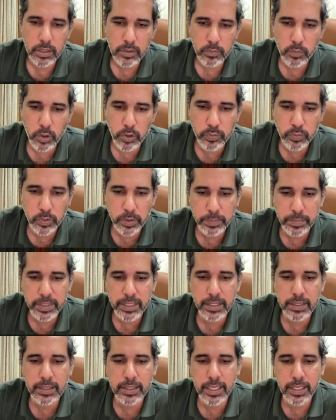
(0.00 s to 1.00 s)
what would be
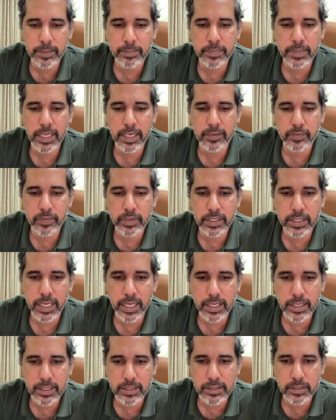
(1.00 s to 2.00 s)
the team that will
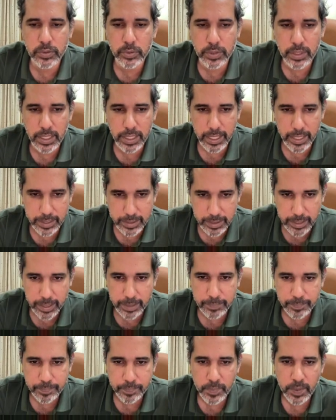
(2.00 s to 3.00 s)
take us to the end
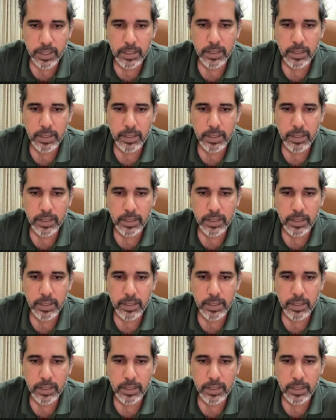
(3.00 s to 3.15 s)
game,